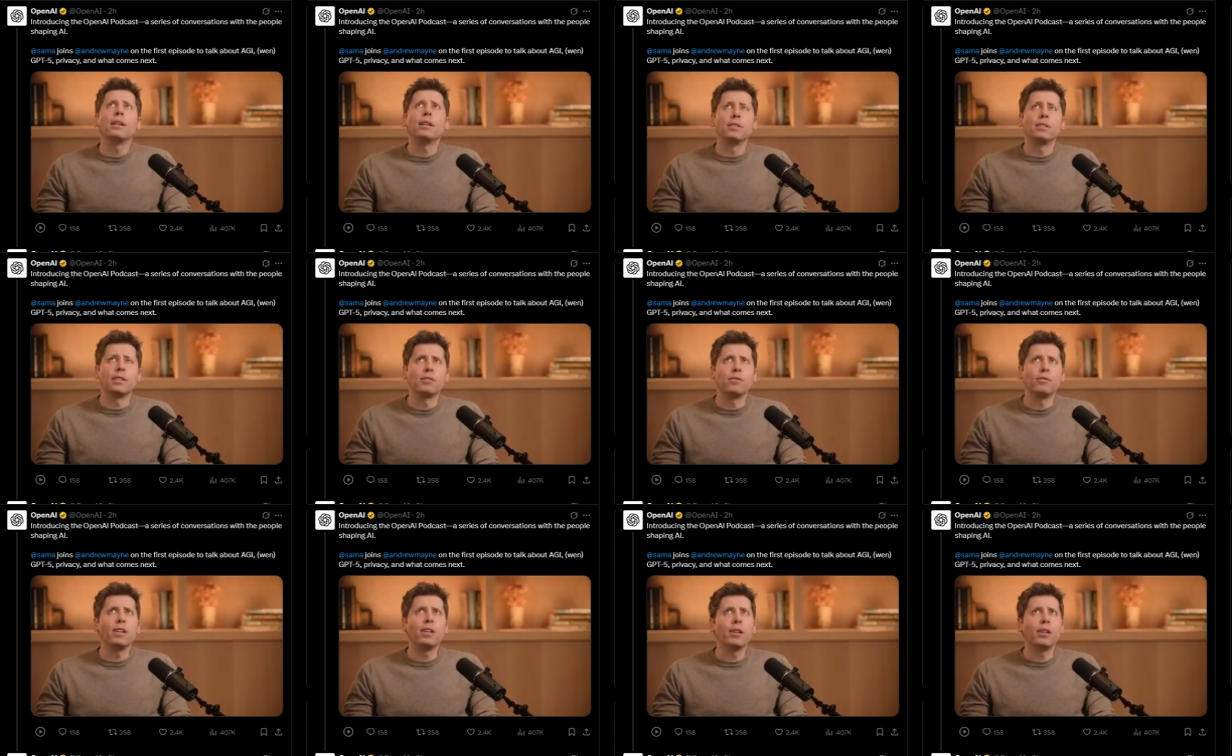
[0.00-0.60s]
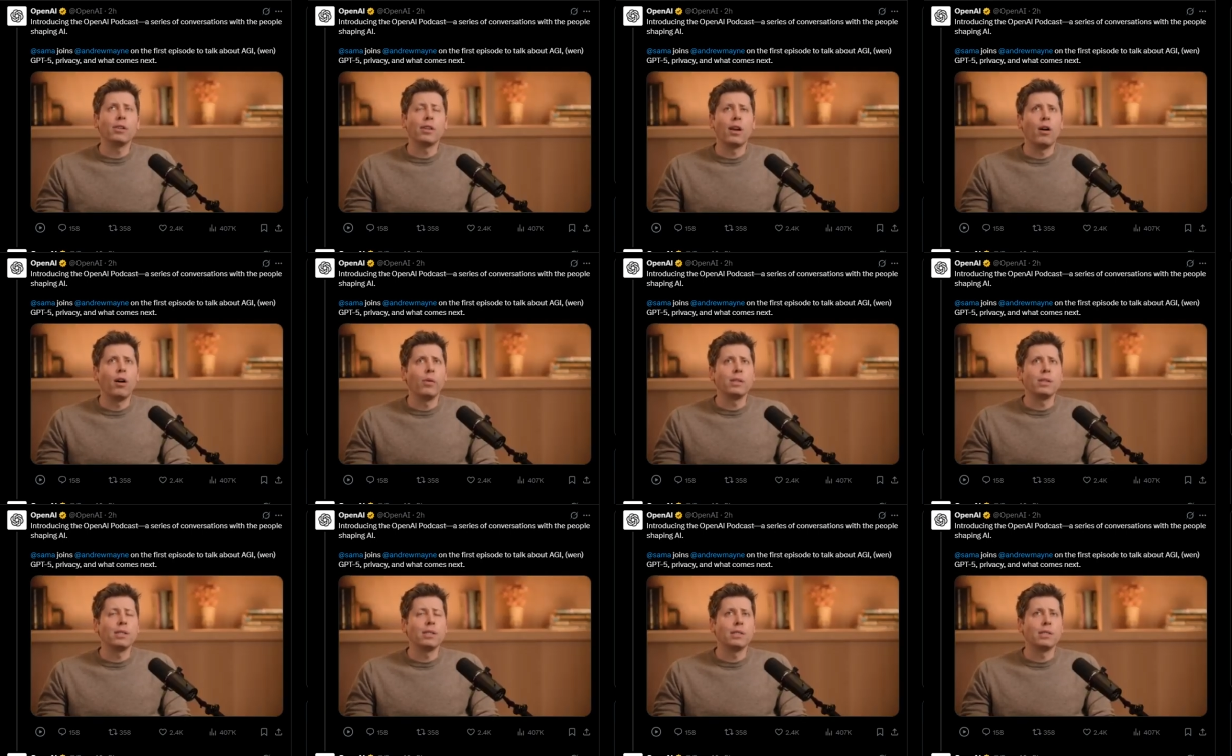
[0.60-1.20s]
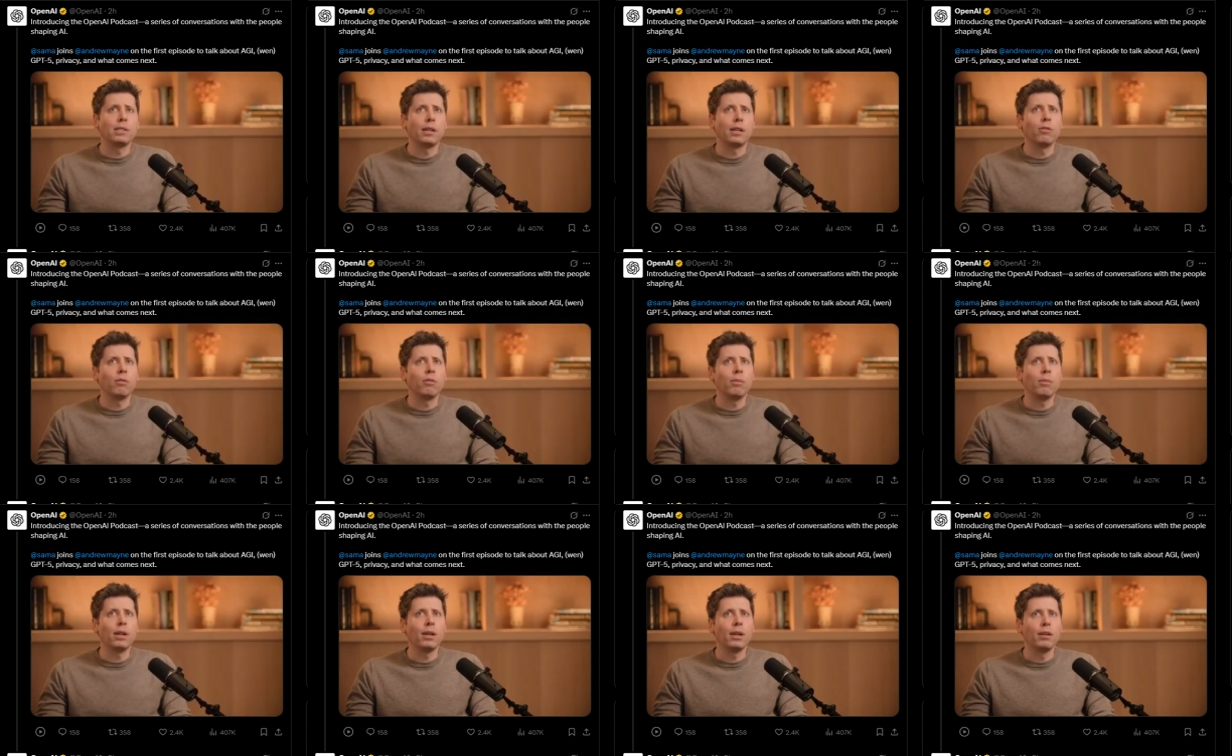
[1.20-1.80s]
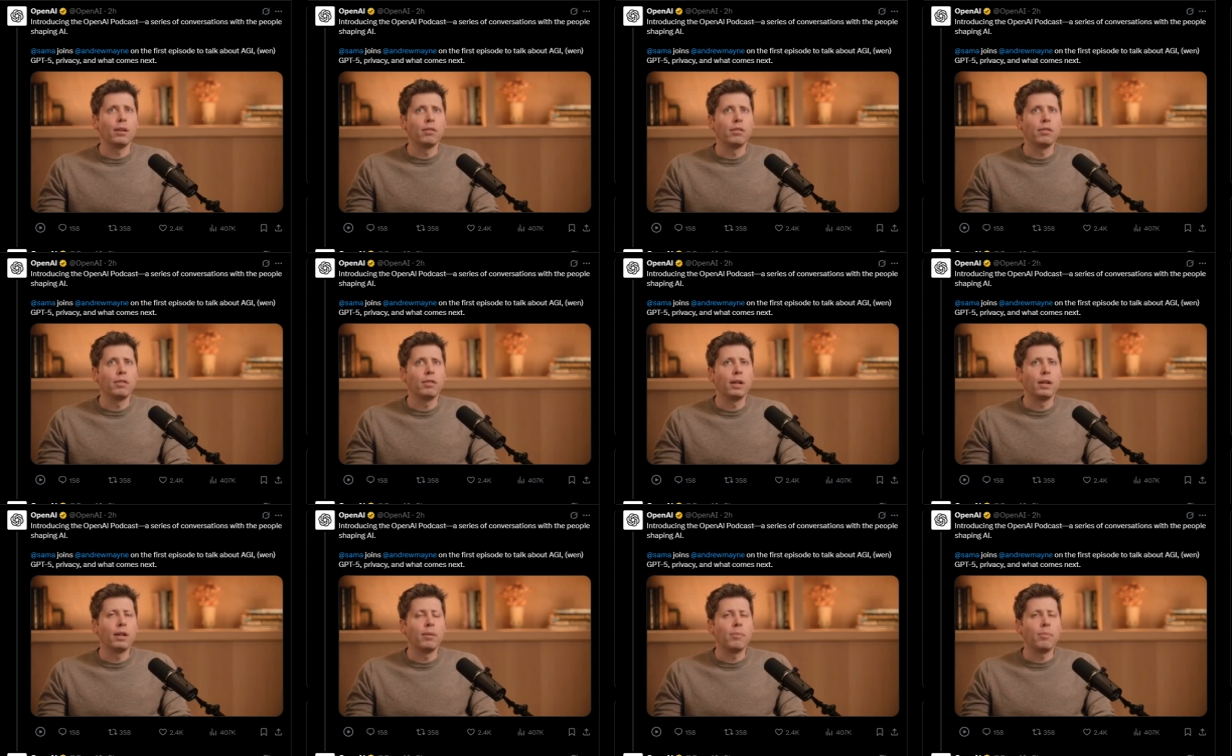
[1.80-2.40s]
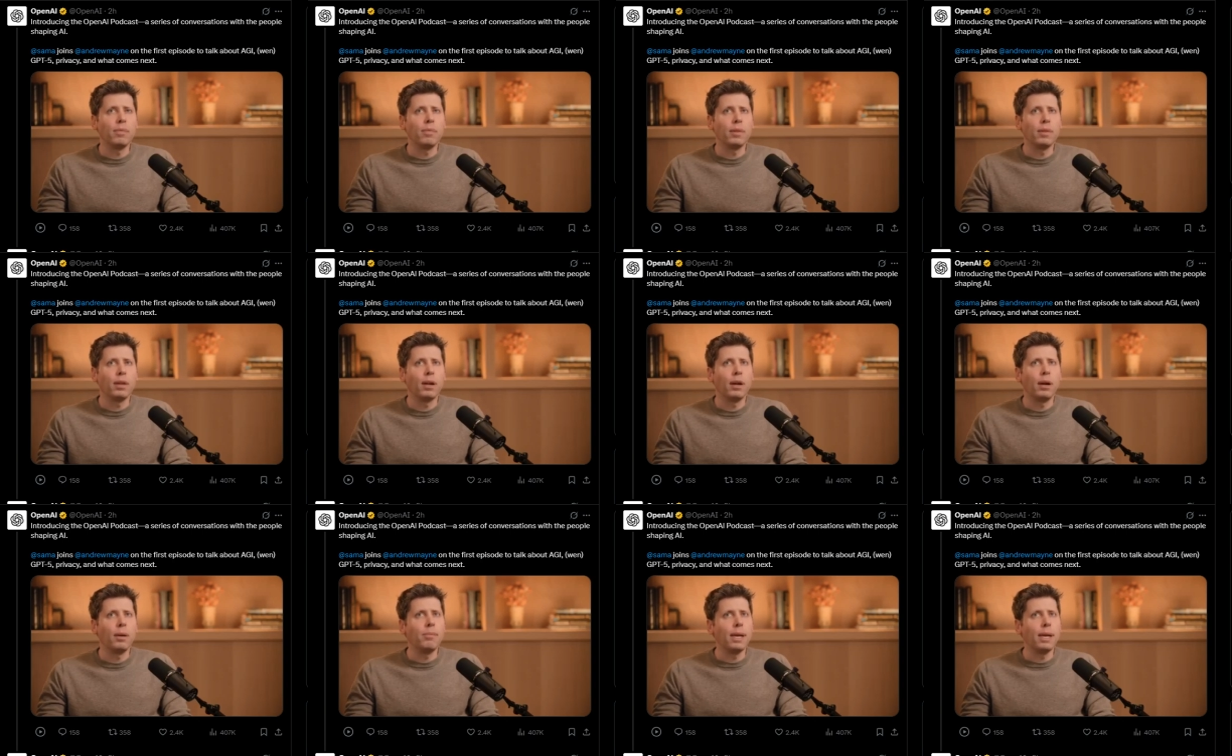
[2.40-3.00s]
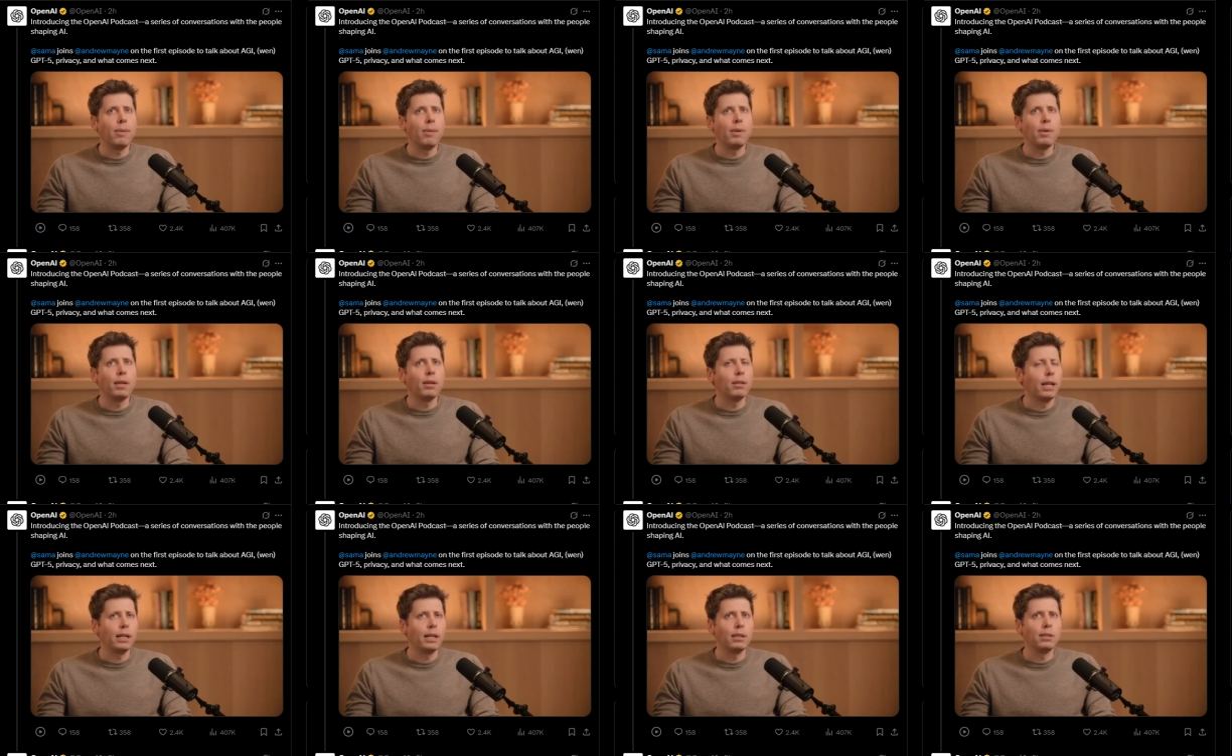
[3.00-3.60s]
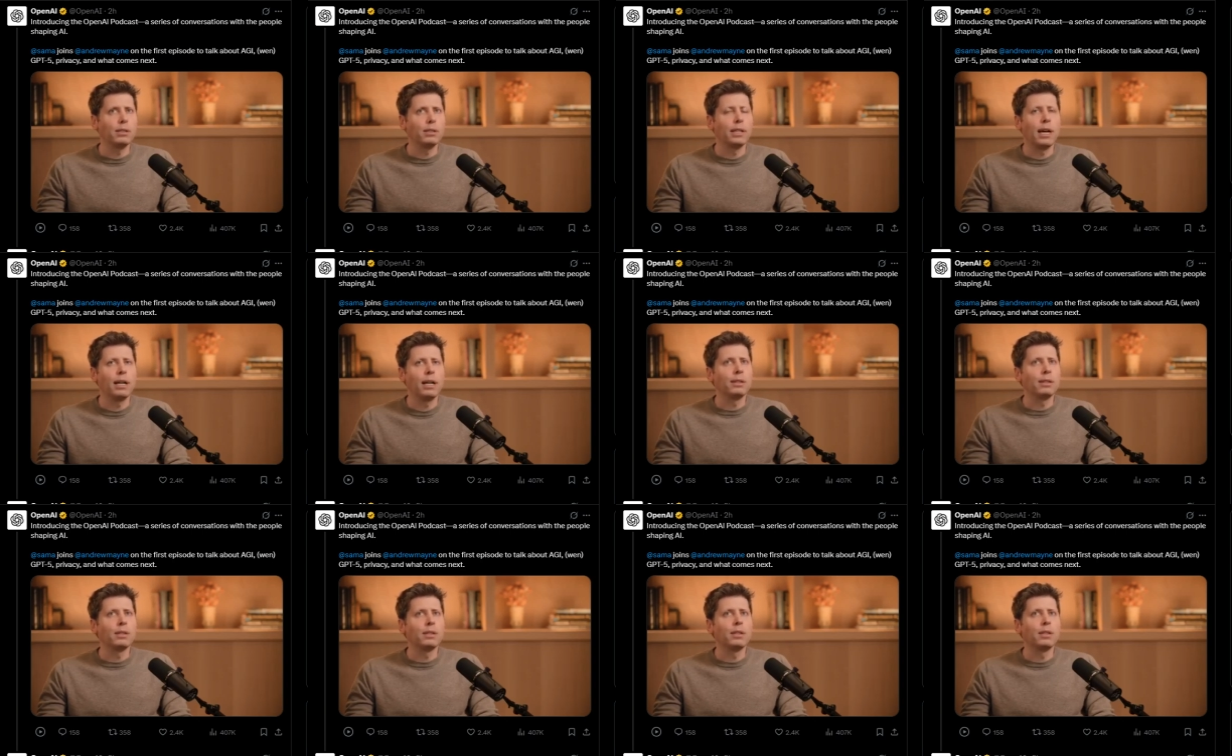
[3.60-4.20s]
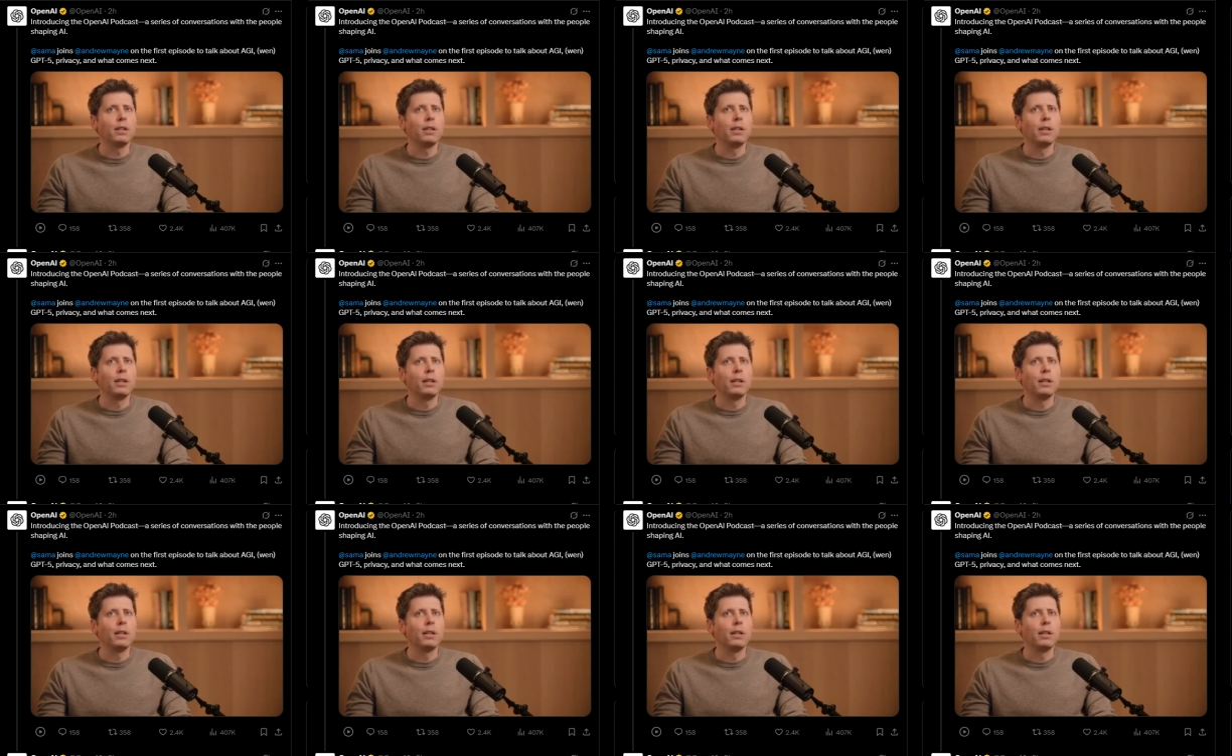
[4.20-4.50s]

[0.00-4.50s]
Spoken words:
there's this video that always has stuck with me of a baby or like a little toddler